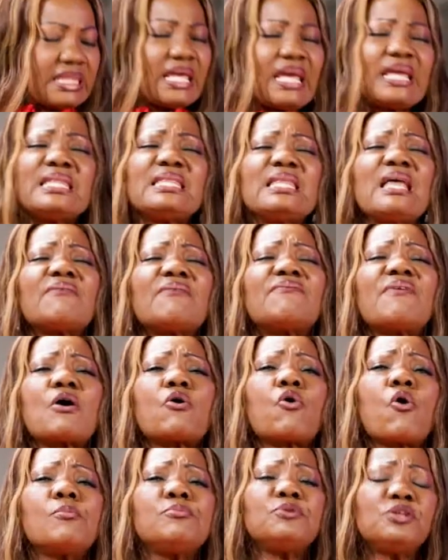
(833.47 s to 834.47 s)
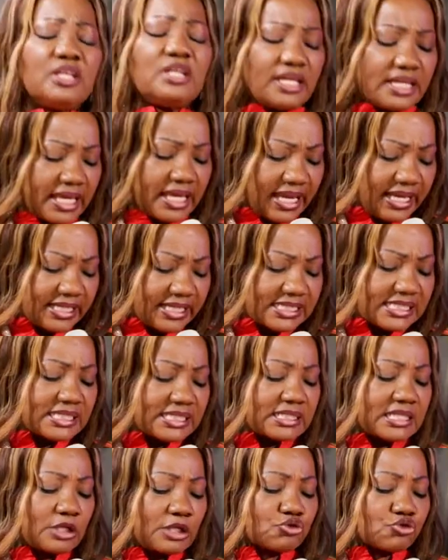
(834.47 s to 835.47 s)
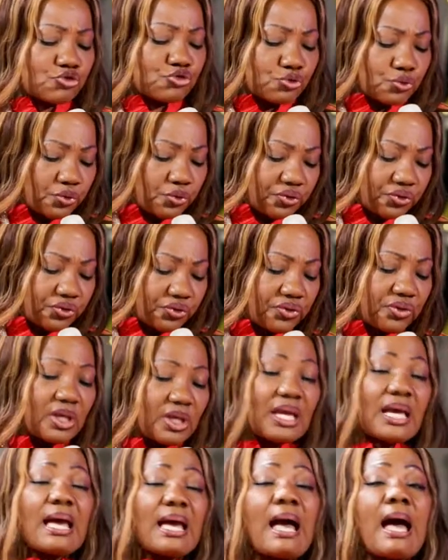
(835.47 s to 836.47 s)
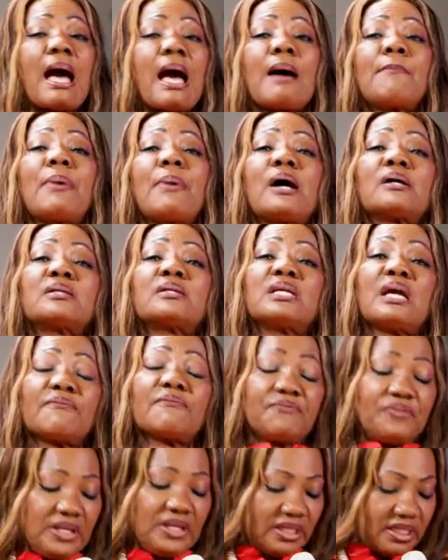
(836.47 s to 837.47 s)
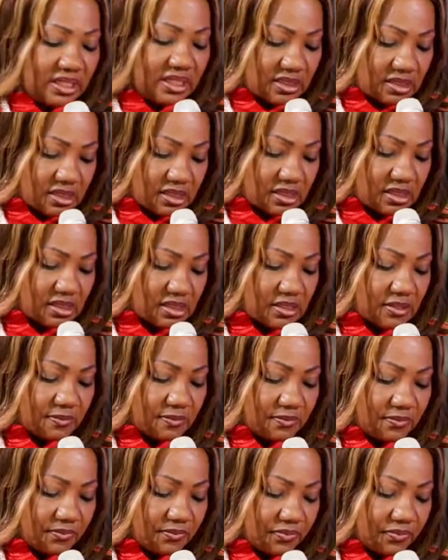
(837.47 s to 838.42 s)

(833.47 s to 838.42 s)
They never communicate the truth about their feelings.